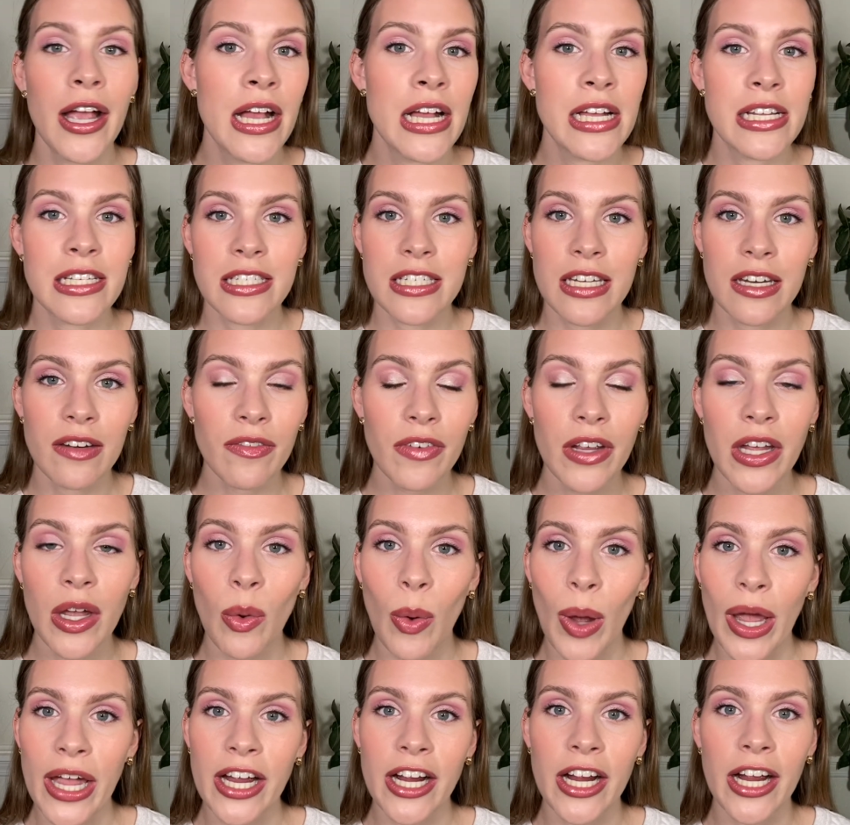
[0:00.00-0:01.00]
Didn't
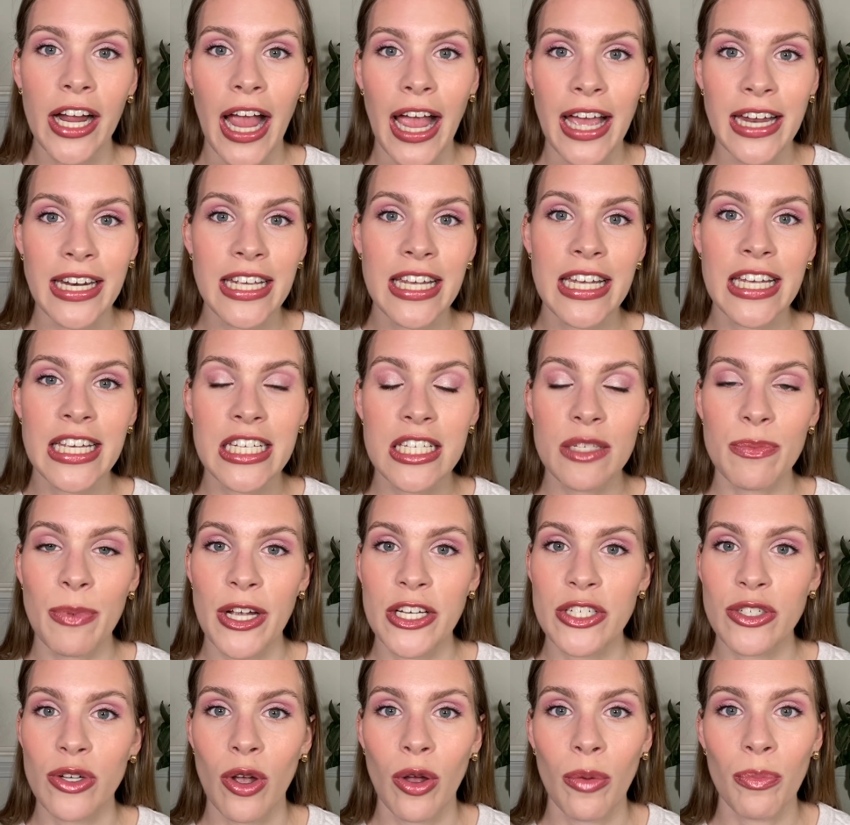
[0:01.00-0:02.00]
require any
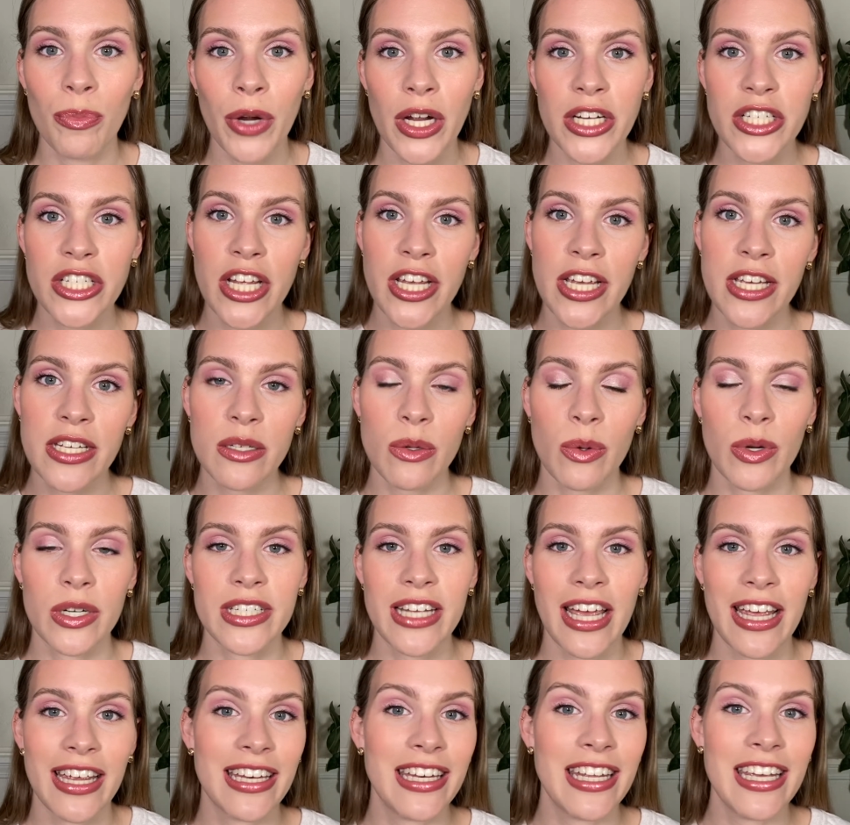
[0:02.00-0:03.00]
special brushes or
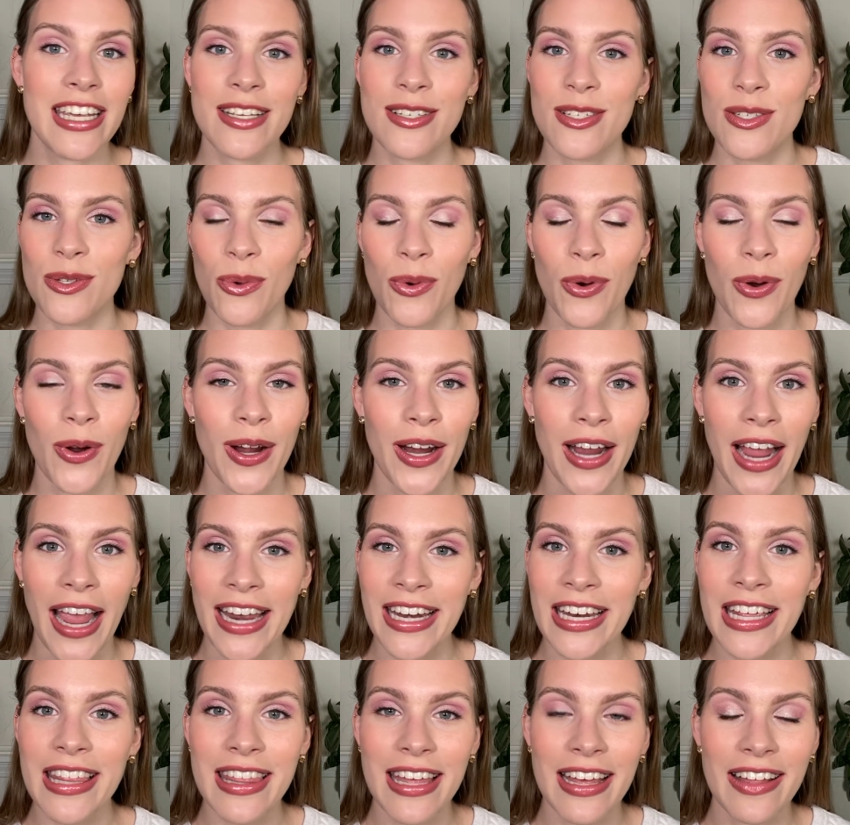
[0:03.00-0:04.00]
techniques or
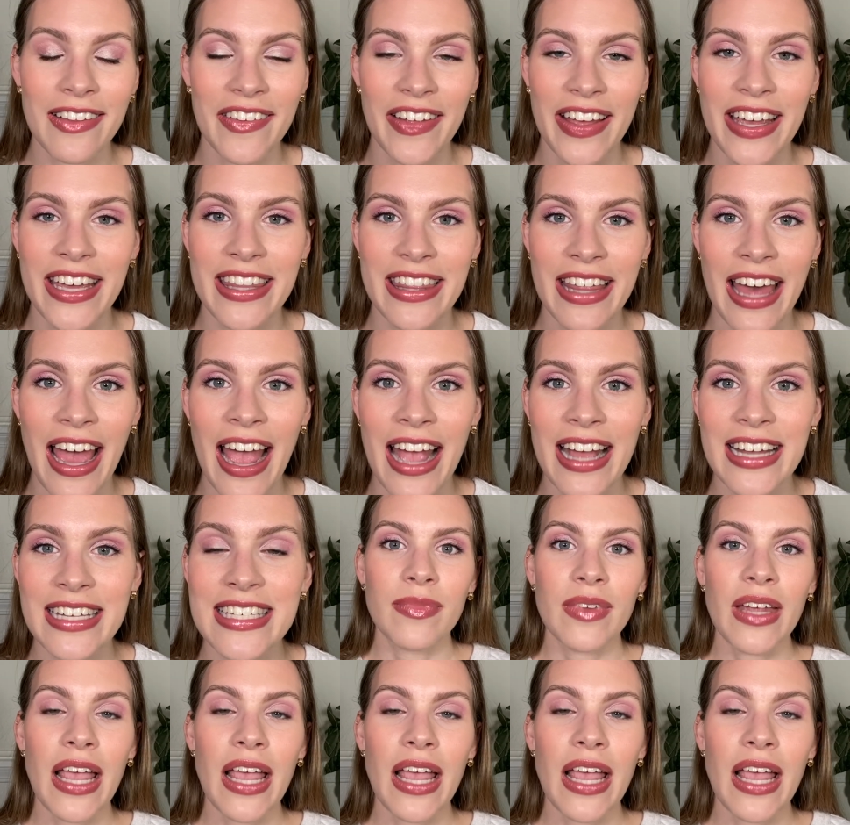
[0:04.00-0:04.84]
anything like that.